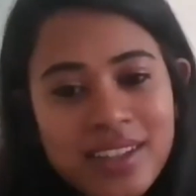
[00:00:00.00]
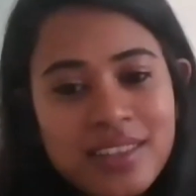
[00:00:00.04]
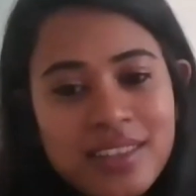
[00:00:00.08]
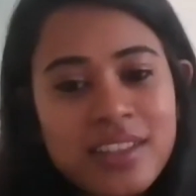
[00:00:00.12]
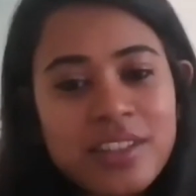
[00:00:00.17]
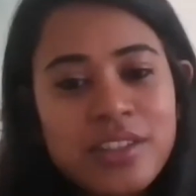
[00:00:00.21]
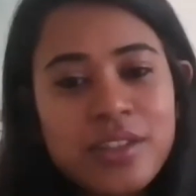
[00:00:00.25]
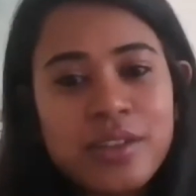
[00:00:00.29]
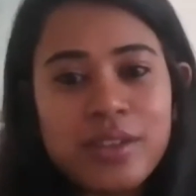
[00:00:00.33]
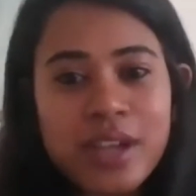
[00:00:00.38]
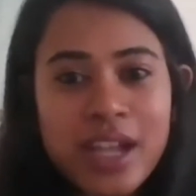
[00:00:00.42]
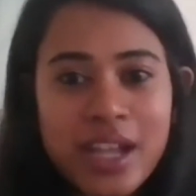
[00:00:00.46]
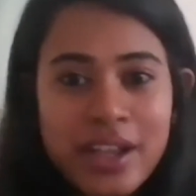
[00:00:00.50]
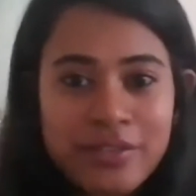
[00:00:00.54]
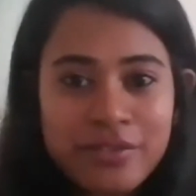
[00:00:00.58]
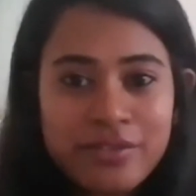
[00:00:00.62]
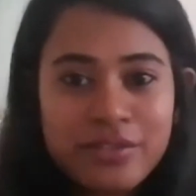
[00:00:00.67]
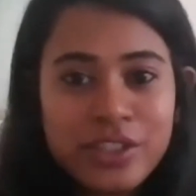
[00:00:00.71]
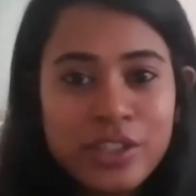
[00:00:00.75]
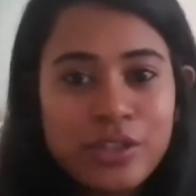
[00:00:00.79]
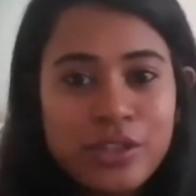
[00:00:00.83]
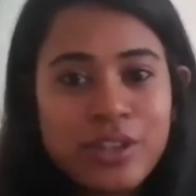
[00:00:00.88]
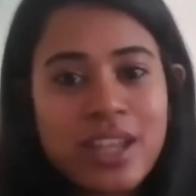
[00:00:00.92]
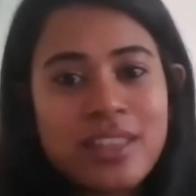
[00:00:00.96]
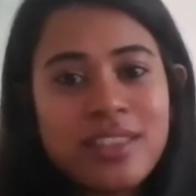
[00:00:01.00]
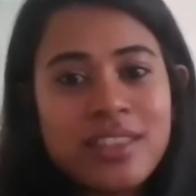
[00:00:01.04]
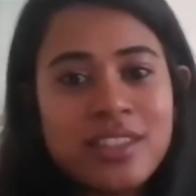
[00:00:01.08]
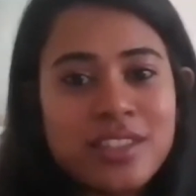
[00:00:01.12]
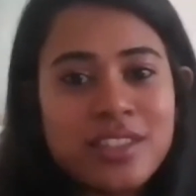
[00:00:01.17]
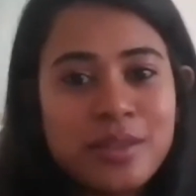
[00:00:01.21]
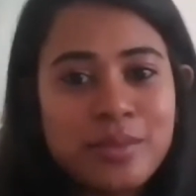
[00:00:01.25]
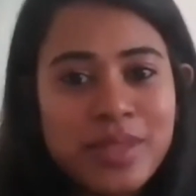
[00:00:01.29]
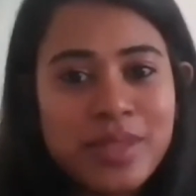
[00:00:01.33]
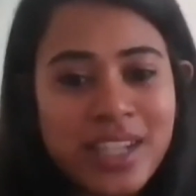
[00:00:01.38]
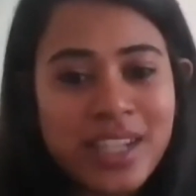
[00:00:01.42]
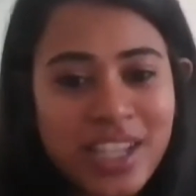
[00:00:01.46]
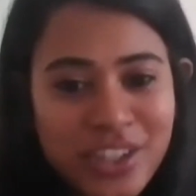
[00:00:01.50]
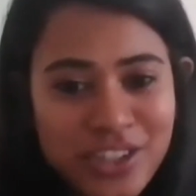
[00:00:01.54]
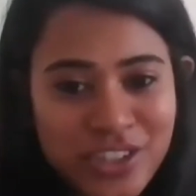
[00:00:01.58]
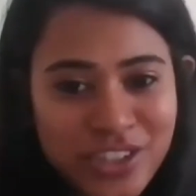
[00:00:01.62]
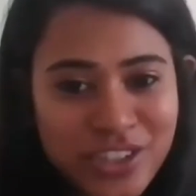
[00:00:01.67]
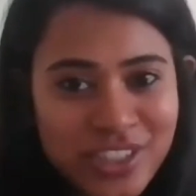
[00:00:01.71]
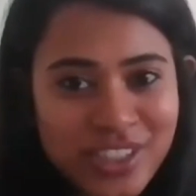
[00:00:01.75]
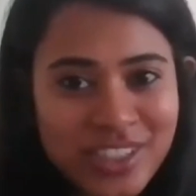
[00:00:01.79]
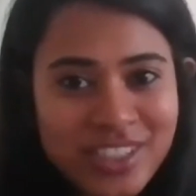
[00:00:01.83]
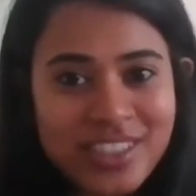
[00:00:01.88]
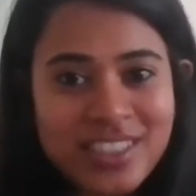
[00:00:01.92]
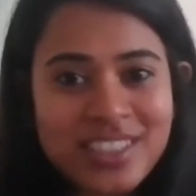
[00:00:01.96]
And then you run the
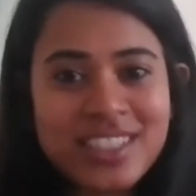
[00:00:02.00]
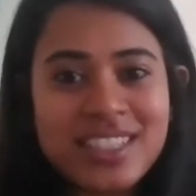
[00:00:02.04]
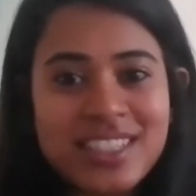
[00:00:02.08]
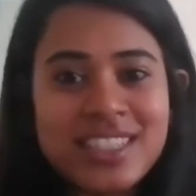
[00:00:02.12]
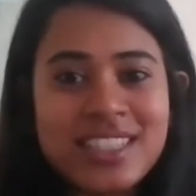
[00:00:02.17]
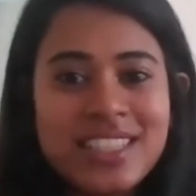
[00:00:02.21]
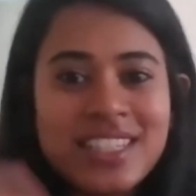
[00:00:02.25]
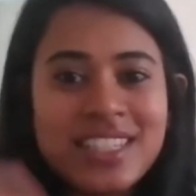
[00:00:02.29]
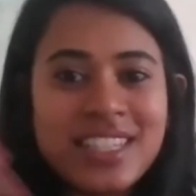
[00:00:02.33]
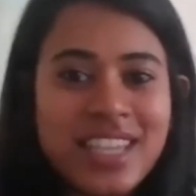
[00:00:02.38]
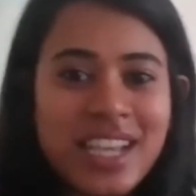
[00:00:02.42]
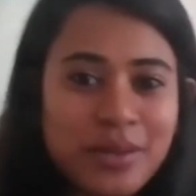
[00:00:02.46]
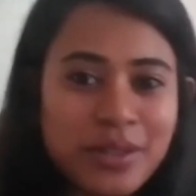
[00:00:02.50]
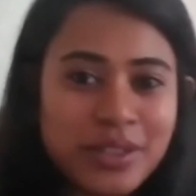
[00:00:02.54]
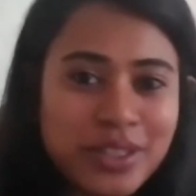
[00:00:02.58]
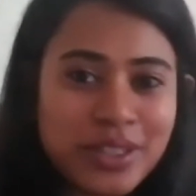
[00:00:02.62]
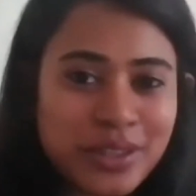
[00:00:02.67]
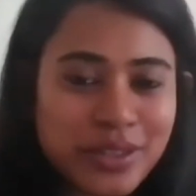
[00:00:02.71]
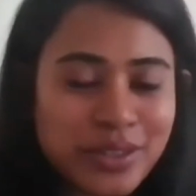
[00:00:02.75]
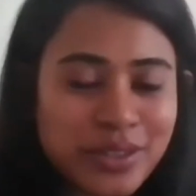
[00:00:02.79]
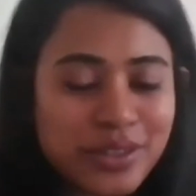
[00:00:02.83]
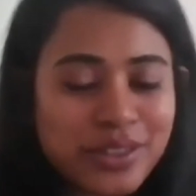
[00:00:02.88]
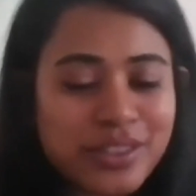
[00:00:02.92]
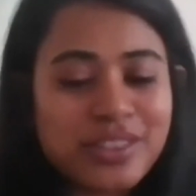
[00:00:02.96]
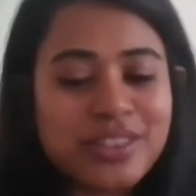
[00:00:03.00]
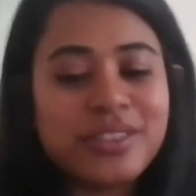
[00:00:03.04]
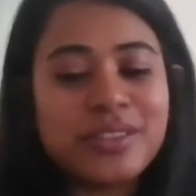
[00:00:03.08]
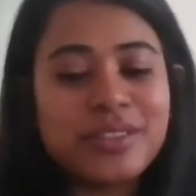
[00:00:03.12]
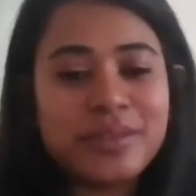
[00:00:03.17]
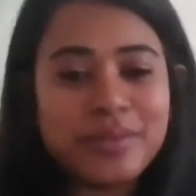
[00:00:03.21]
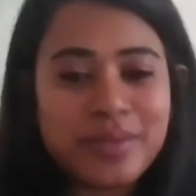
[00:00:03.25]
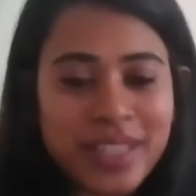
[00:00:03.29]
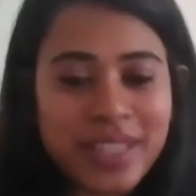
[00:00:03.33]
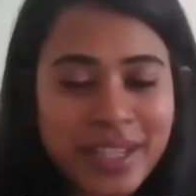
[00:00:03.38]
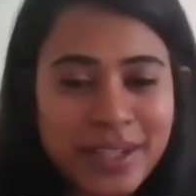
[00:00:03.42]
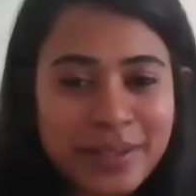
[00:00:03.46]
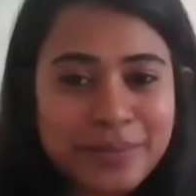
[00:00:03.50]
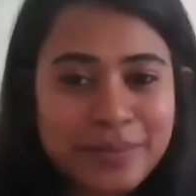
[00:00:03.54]
simulations and see how it goes. So yeah.